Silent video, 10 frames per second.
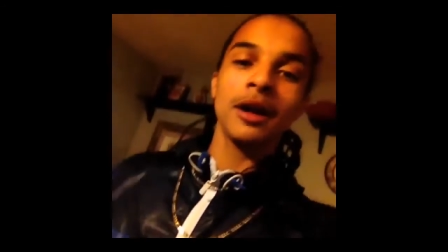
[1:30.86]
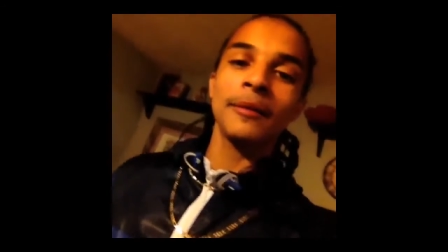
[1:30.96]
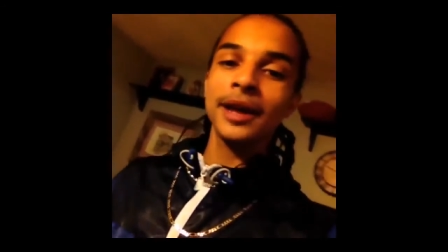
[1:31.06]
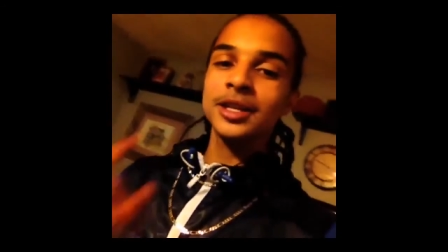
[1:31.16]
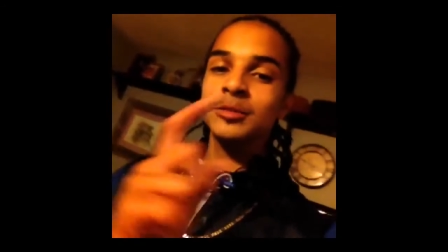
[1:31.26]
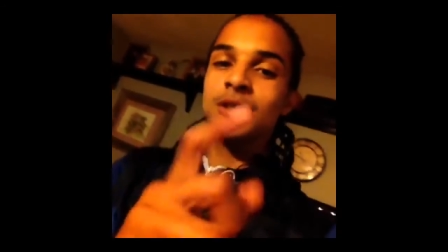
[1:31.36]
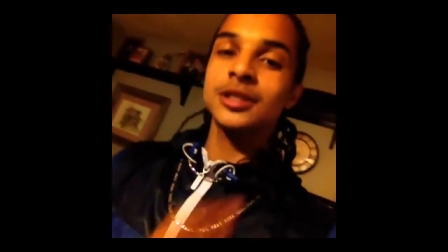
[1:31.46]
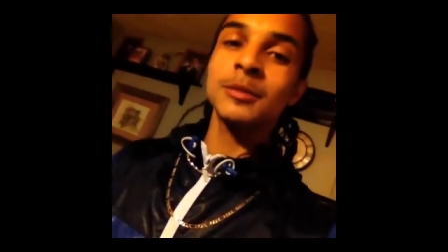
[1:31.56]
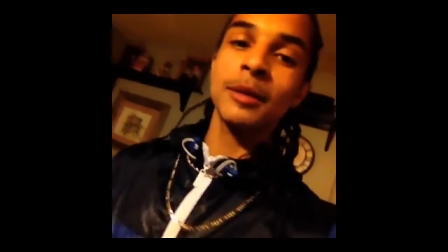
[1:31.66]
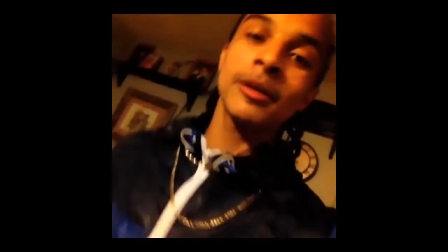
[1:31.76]
about I'm HB
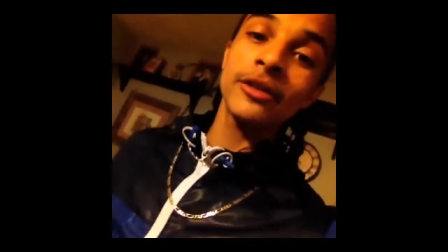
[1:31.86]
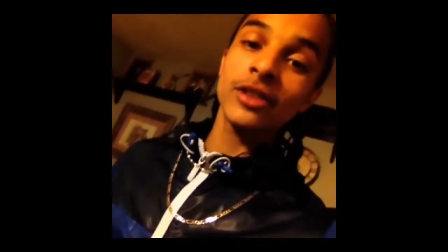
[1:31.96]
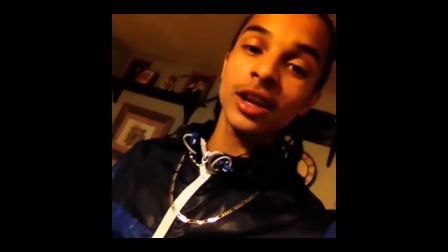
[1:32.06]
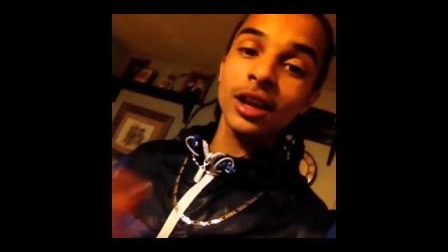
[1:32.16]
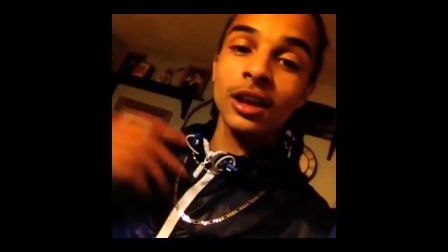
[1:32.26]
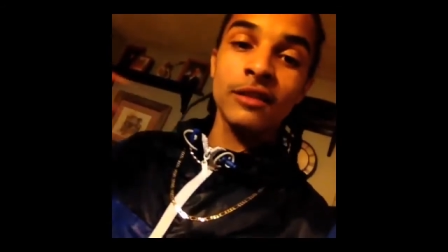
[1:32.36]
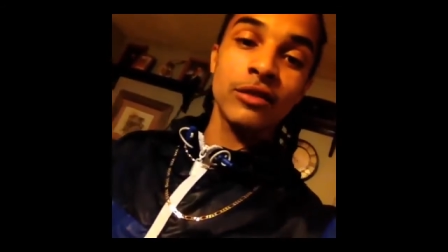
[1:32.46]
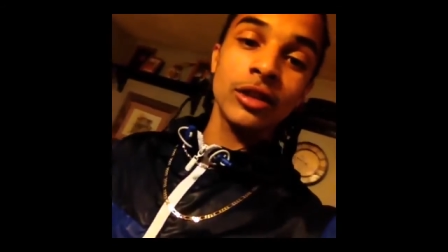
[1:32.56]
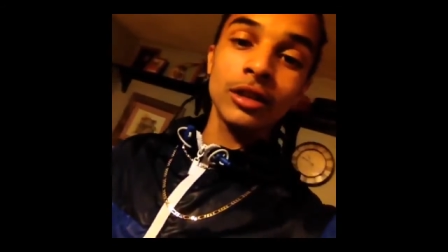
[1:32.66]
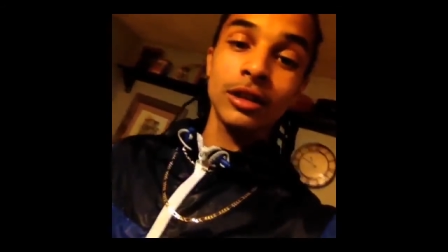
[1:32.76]
to my motherfucking head
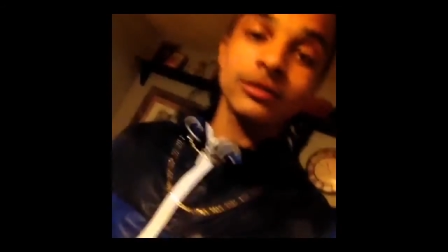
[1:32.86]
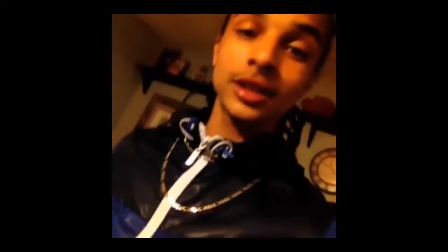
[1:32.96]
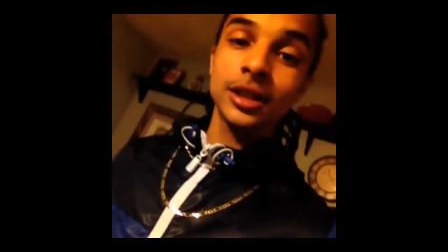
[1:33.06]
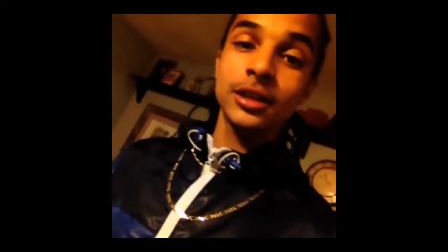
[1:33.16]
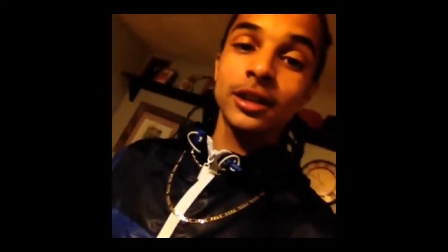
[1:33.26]
fall off, nigga.